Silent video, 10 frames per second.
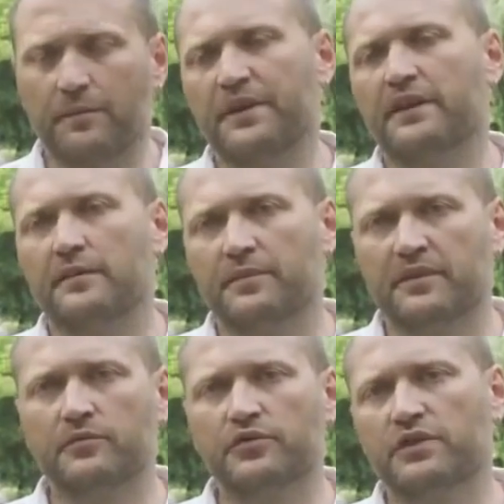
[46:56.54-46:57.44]
Because a
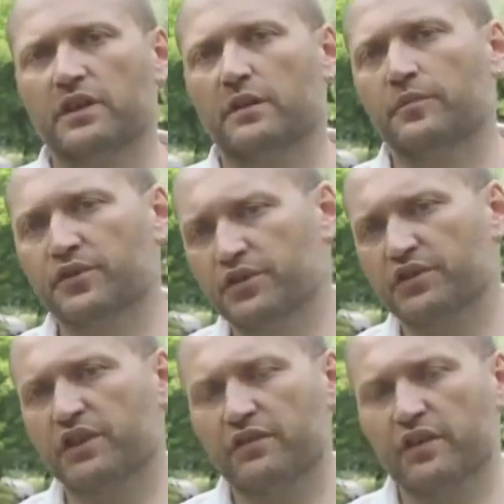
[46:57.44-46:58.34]
man would run,
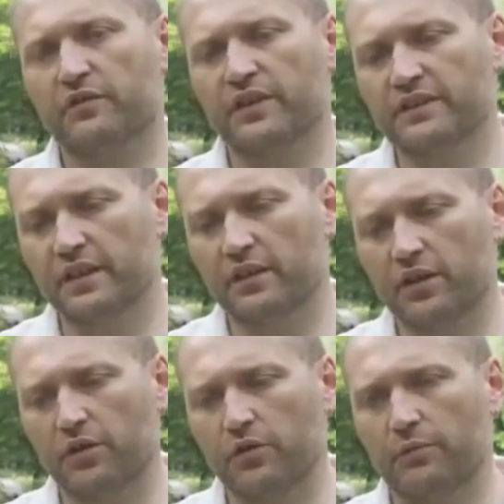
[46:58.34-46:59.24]
then a shot,
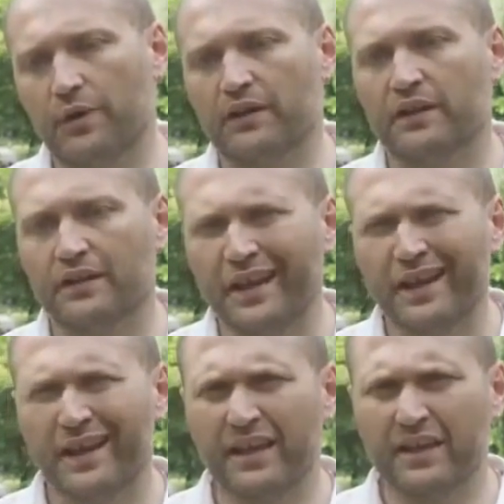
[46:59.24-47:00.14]
and the man goes
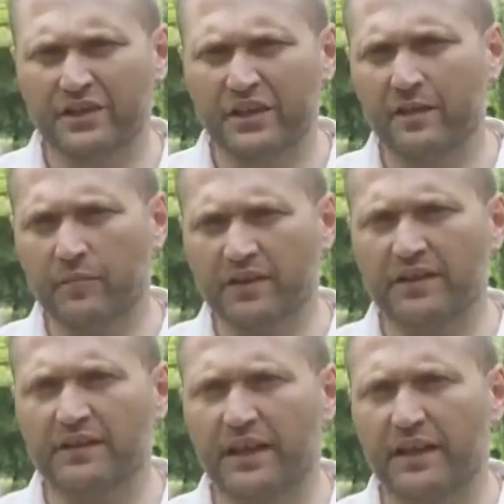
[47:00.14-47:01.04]
down, and his helmet would